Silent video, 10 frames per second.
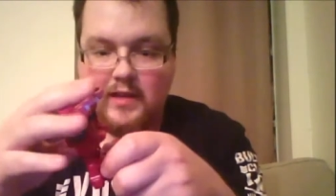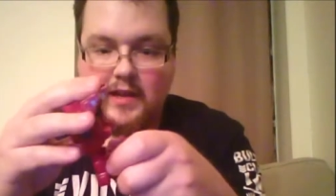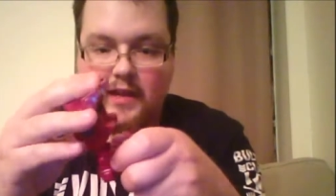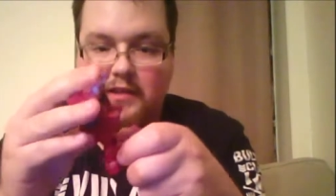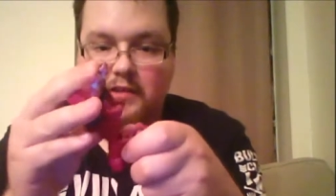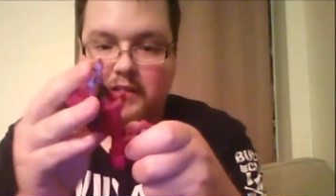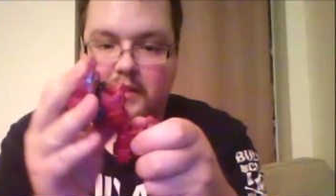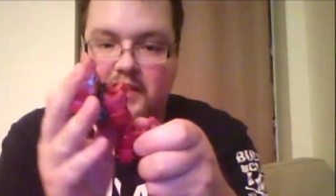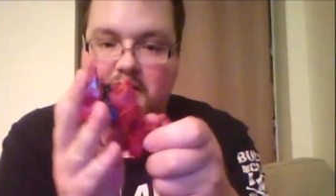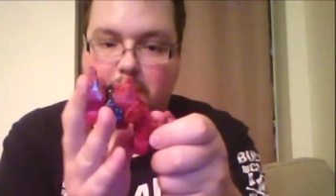And yet
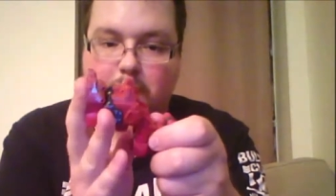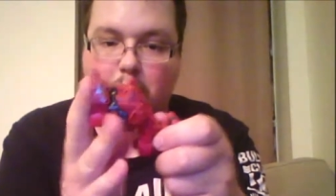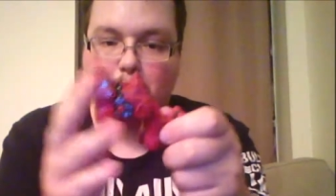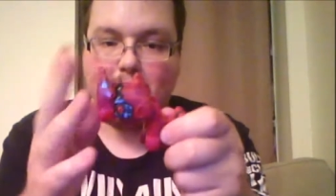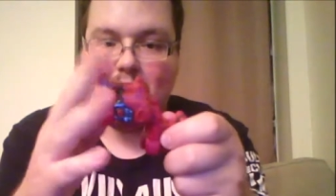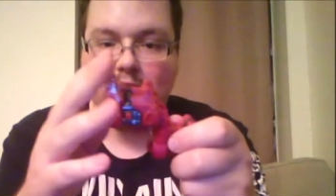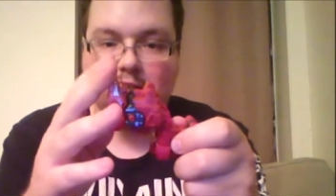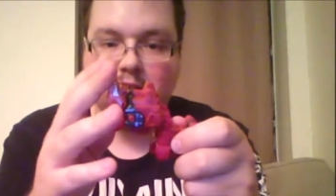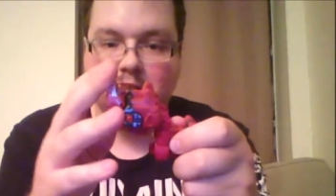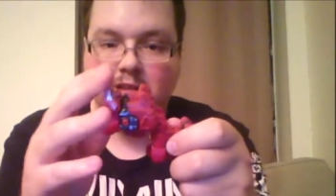these are fold
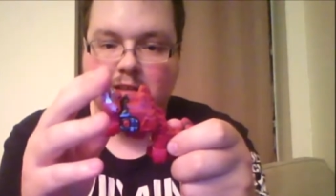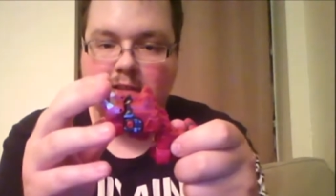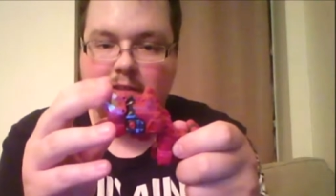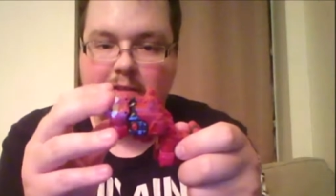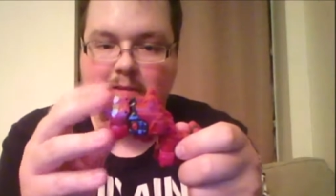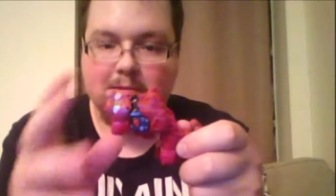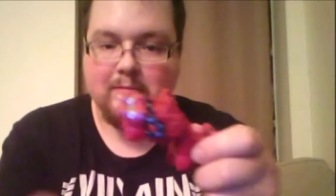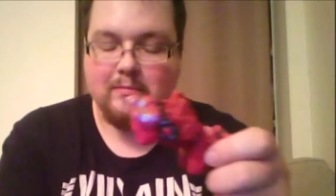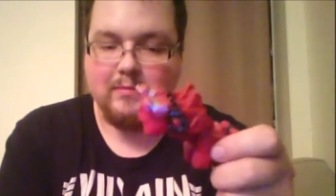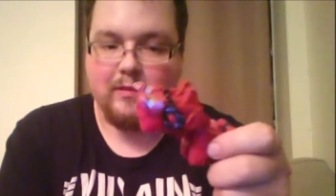back,
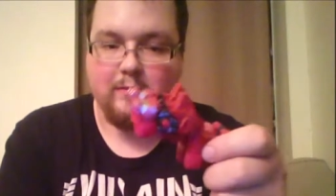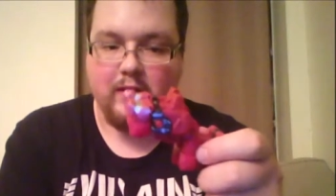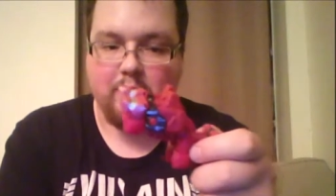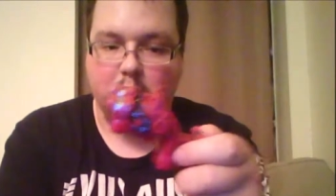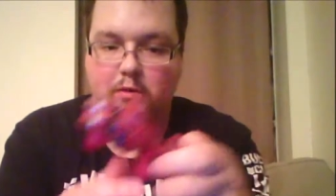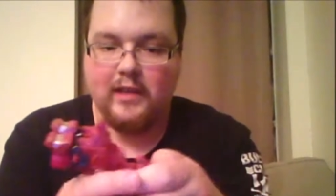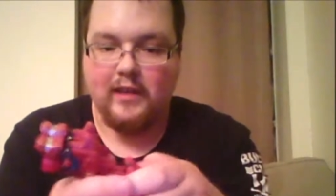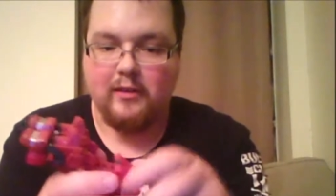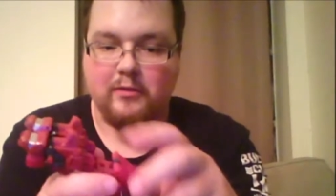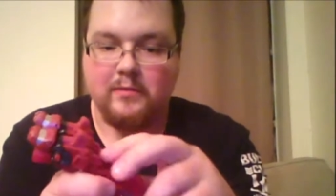his feet fold
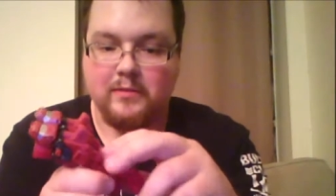down,